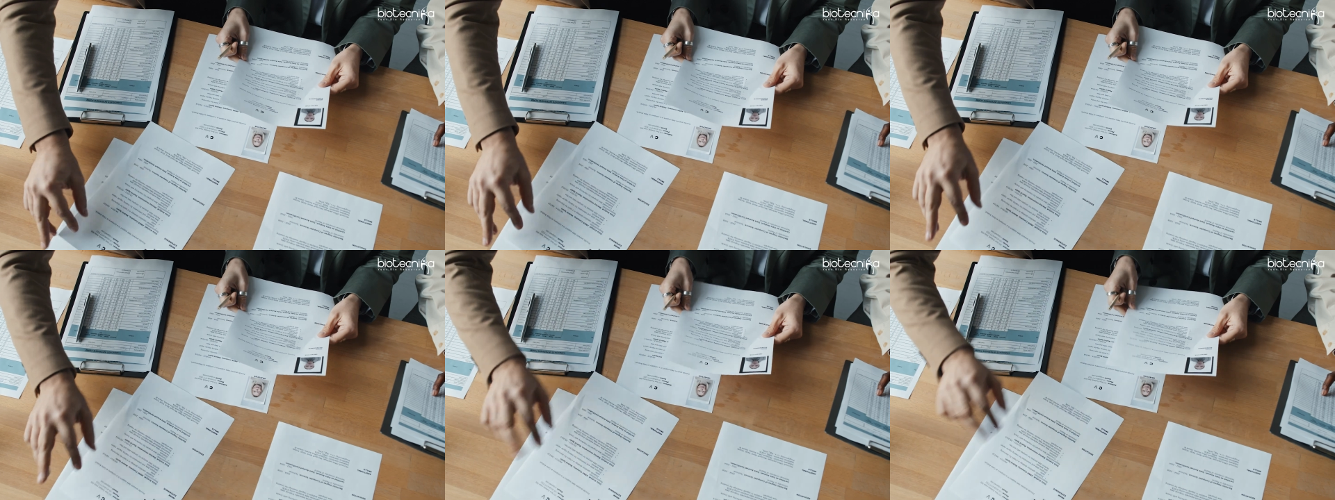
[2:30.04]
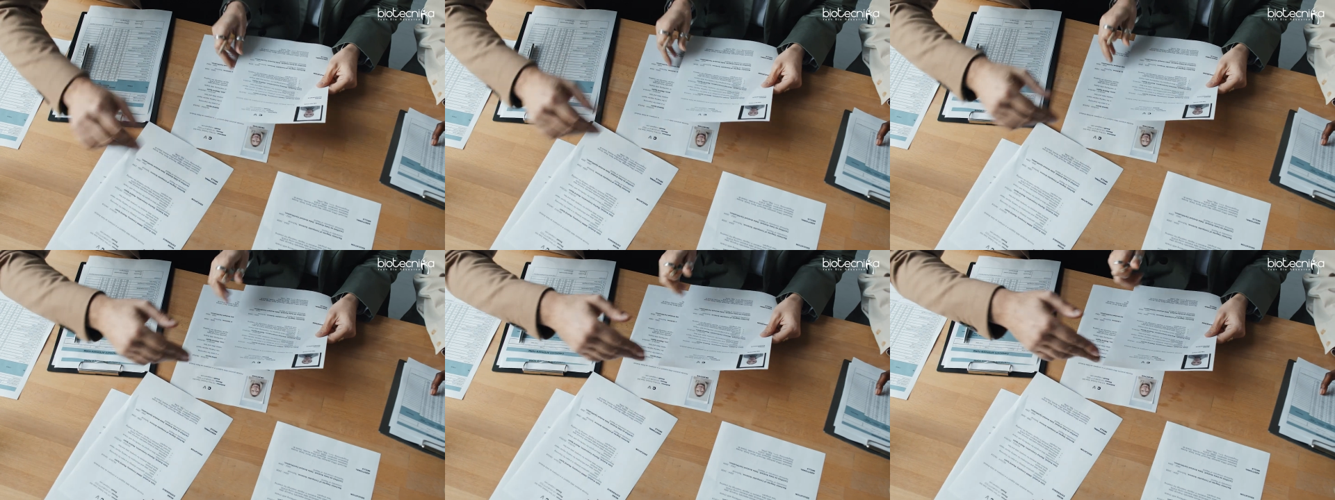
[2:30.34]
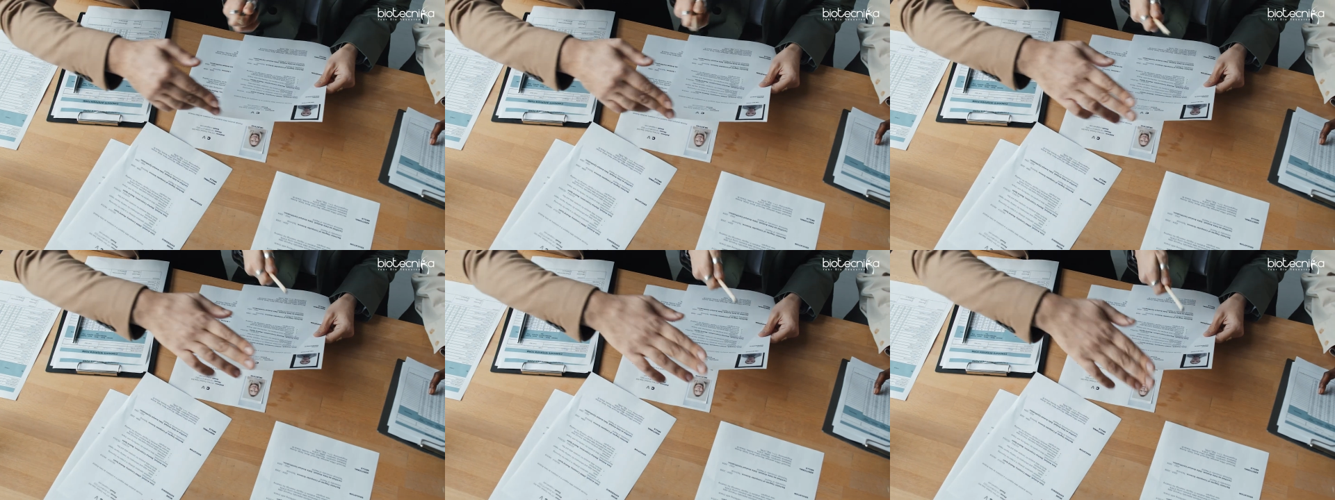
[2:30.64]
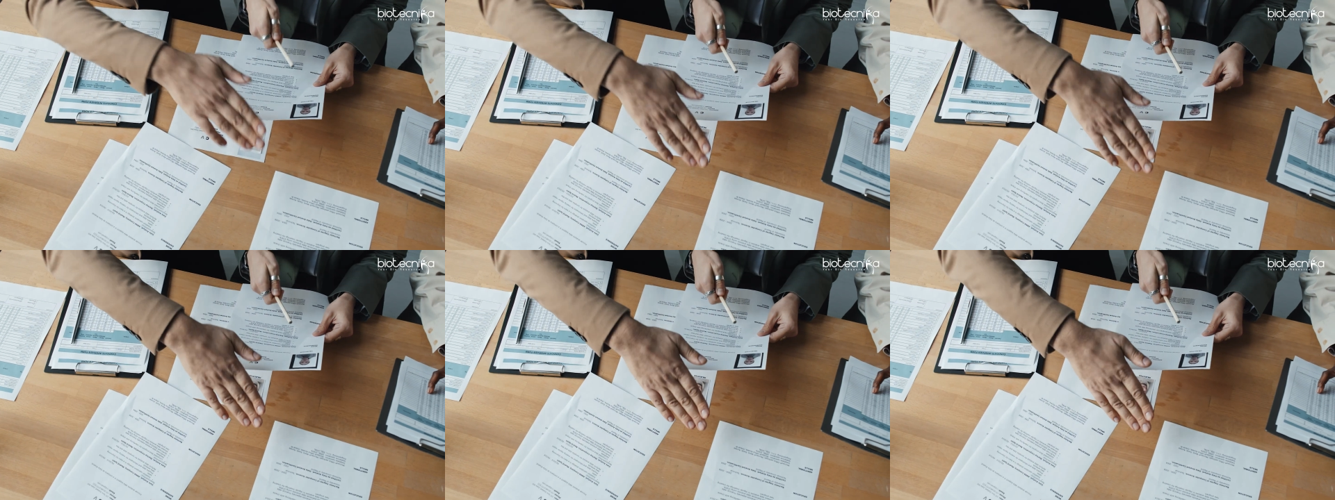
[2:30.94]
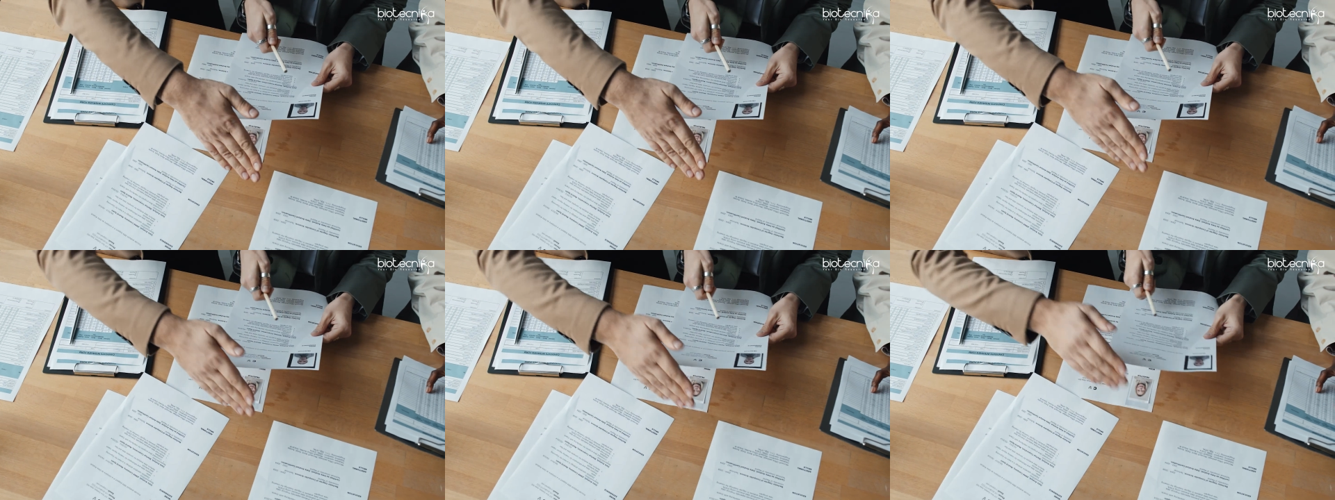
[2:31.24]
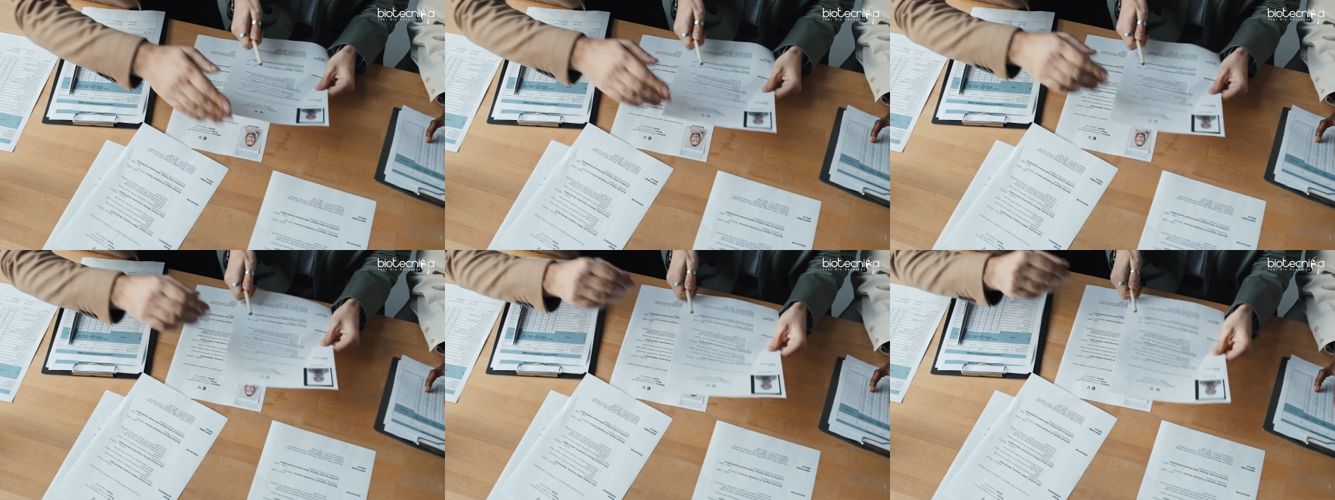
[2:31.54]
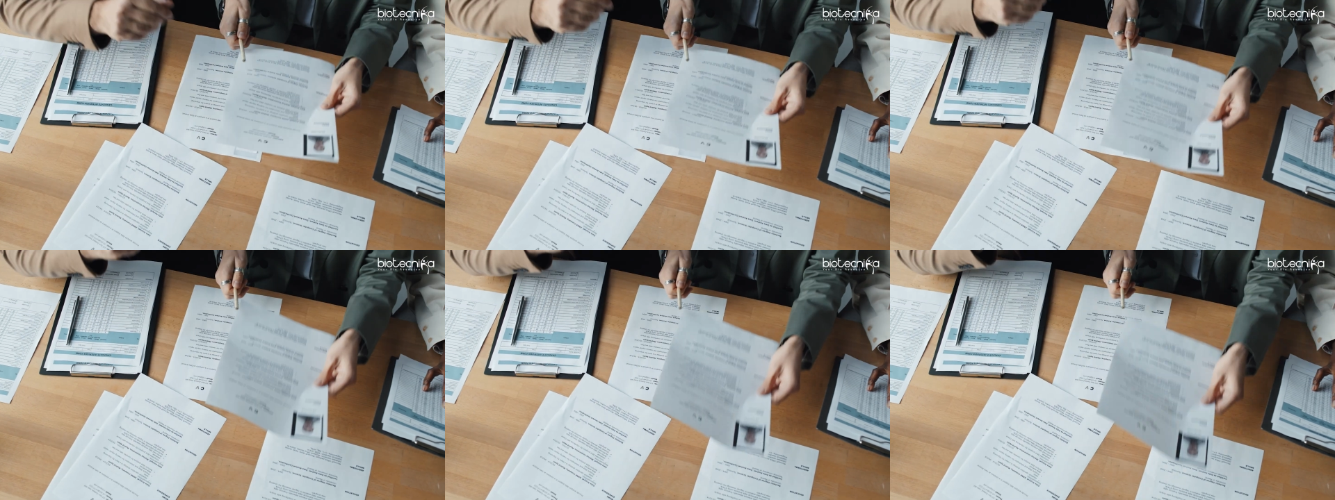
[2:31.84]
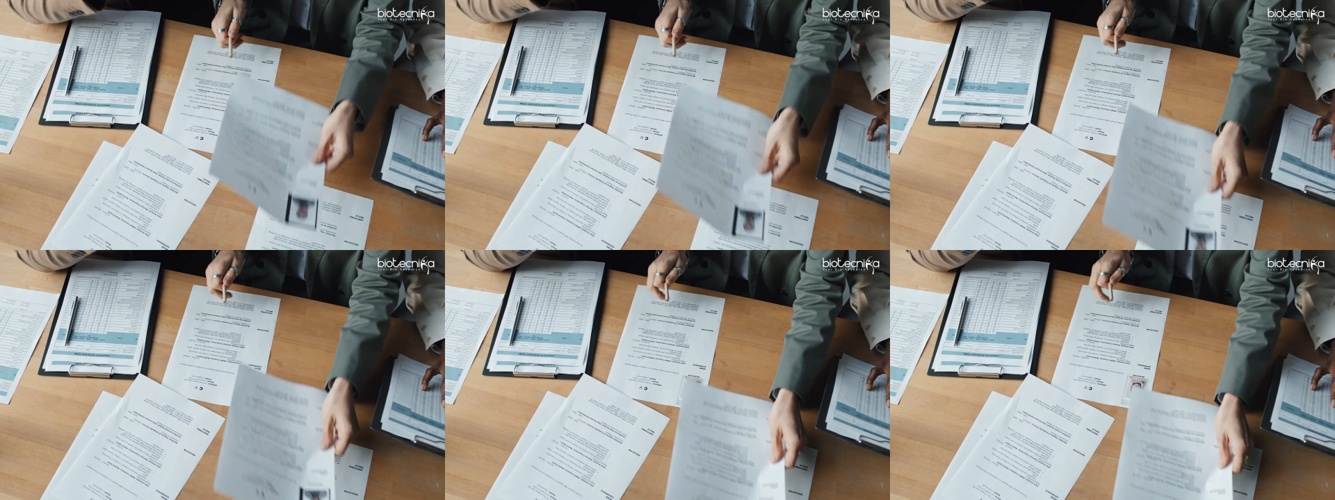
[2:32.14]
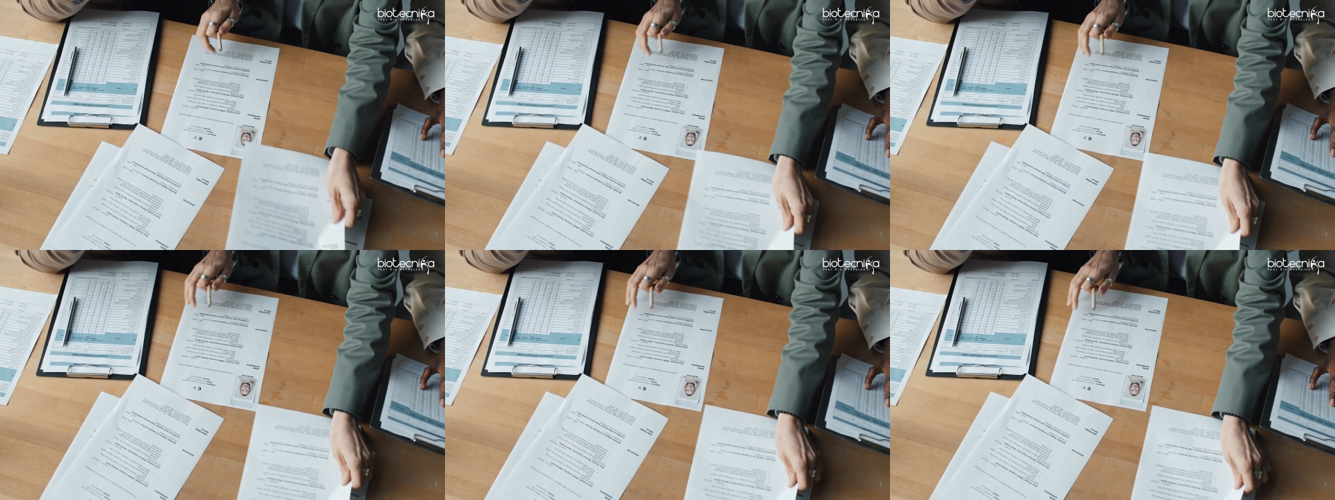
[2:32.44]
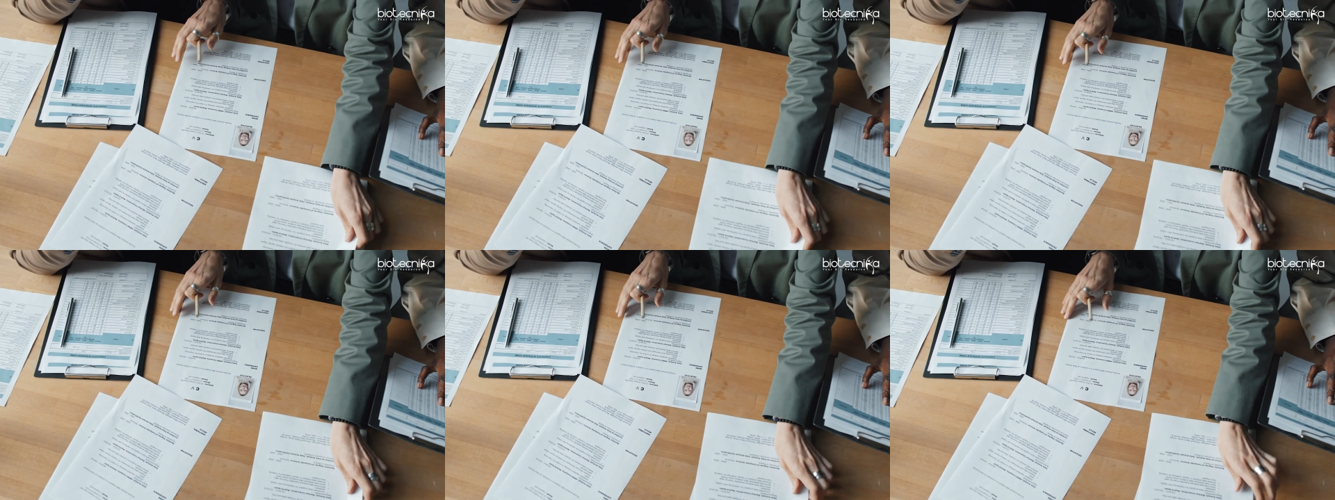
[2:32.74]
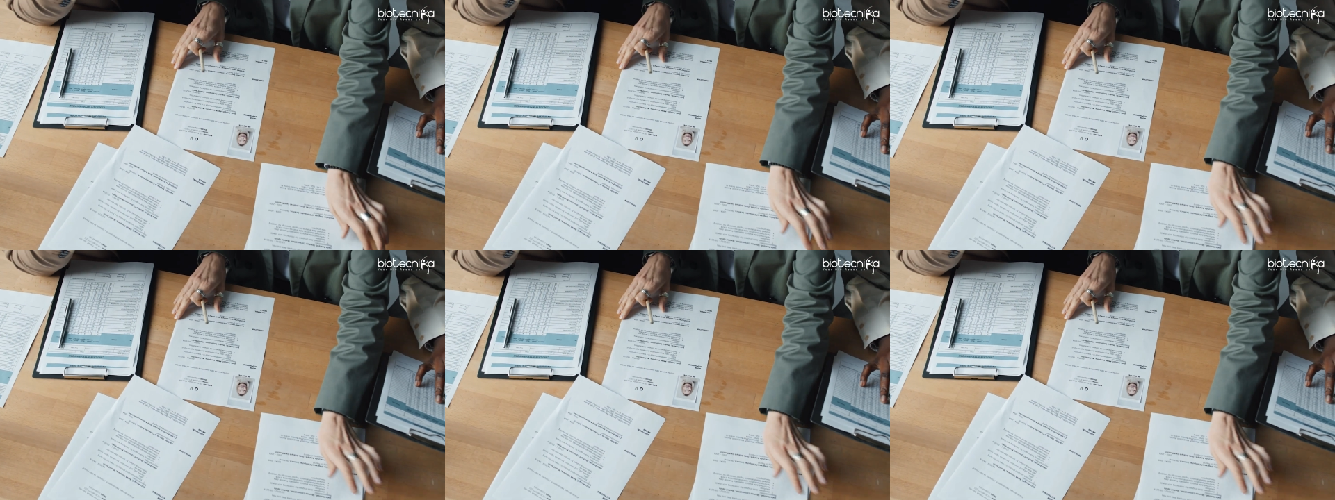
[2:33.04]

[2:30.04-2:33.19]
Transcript: Nobody's mouth can be seen.